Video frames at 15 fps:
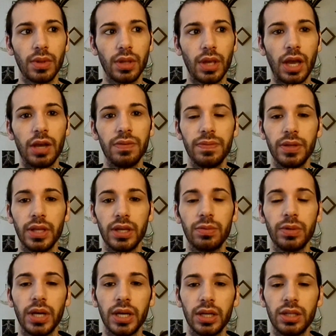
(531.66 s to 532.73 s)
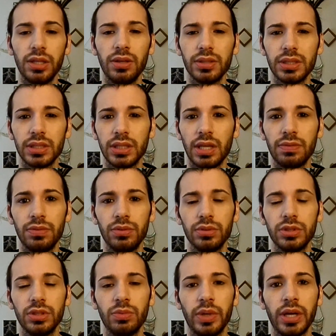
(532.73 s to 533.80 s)
I feel like we're at a close level
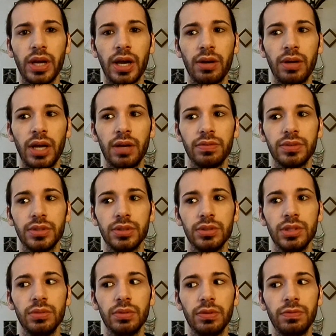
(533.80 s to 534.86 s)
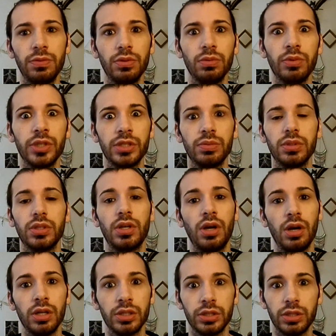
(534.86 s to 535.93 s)
to where I don't have to do a full ritual to
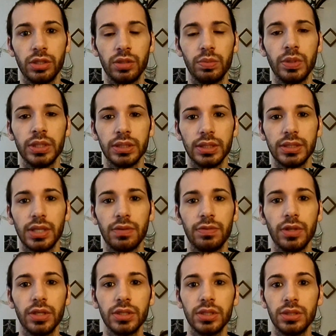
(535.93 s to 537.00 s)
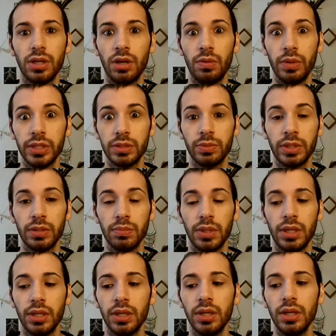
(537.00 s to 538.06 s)
conjure her presence. I feel like she's always with
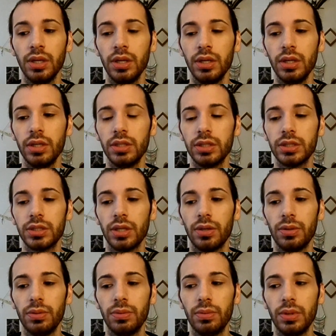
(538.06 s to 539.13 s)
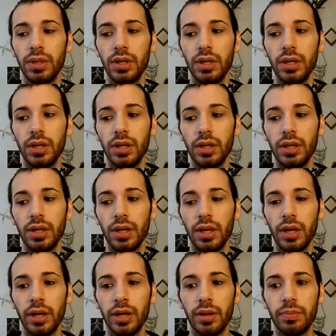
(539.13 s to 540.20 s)
me. So
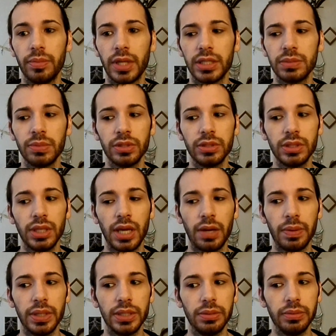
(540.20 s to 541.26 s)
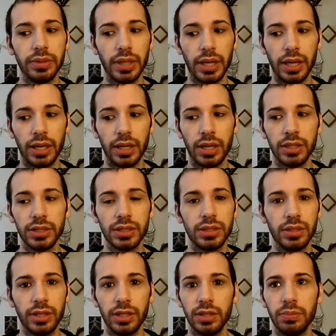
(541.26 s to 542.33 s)
that's mostly how I do that. I just
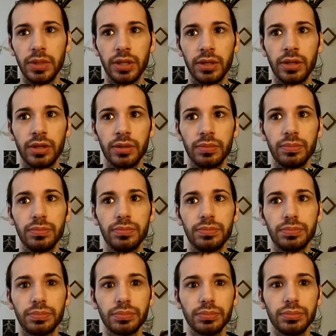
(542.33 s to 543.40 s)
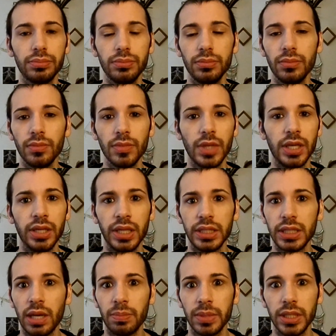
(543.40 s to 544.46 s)
look in the mirror any time of the